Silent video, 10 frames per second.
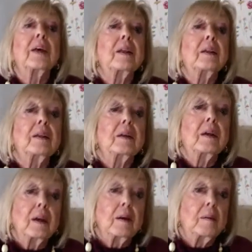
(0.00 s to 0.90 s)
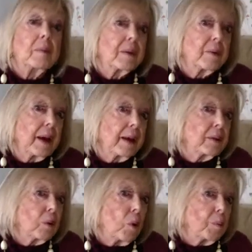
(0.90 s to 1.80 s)
And Mother had
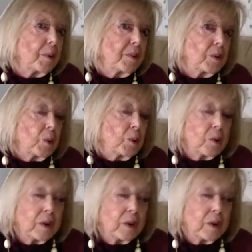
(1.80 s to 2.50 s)
to open the door,